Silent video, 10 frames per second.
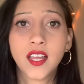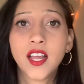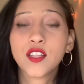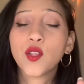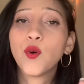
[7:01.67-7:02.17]

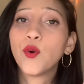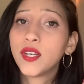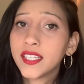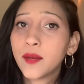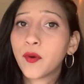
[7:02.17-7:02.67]
So only
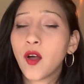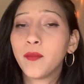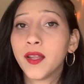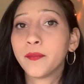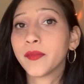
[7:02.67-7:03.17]
the
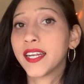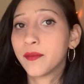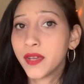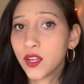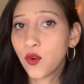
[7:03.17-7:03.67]
problem it
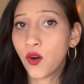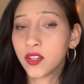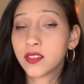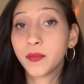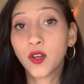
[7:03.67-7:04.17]
may cause
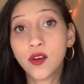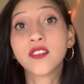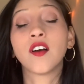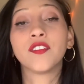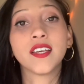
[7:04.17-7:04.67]
because
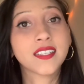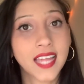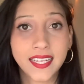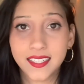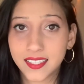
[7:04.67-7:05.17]
of the
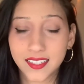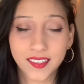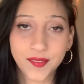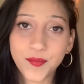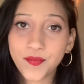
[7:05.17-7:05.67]
size.
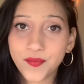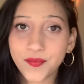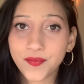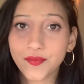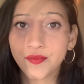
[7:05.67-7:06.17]

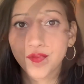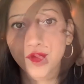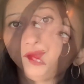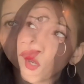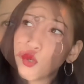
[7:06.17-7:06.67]

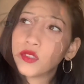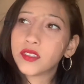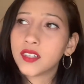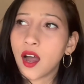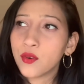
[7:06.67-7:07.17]
Few
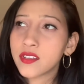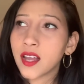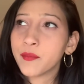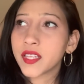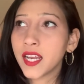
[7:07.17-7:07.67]
doubts
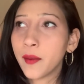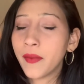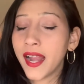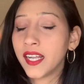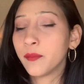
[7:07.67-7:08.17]
comes in our
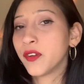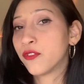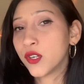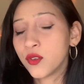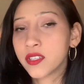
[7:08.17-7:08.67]
mind before
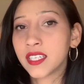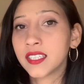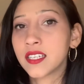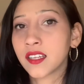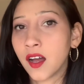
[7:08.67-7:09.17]
using this
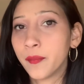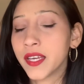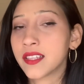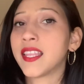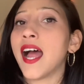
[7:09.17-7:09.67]
cup is
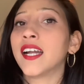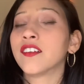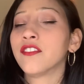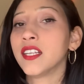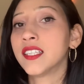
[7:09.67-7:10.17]
that,
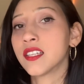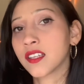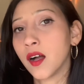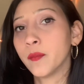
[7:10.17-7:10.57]
will this cup